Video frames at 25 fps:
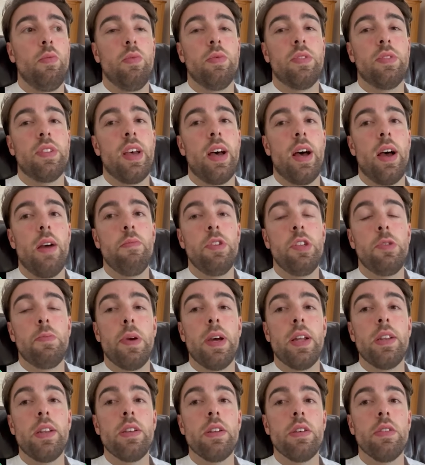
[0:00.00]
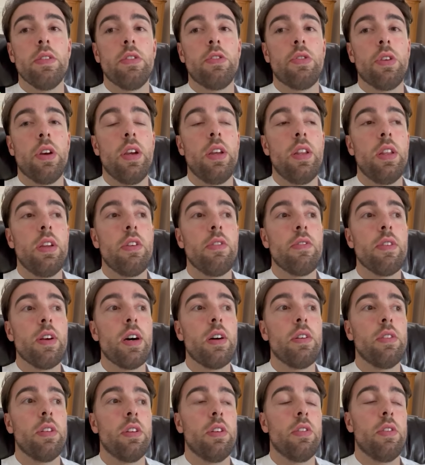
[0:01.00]
time we spend on the training
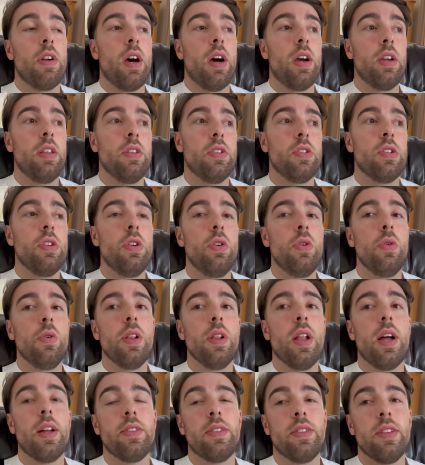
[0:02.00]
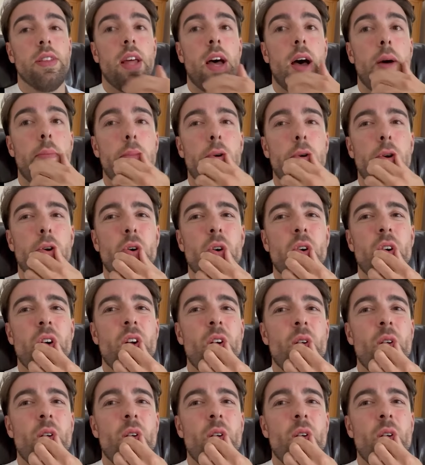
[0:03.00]
ground, and all right, there's new lads and that, but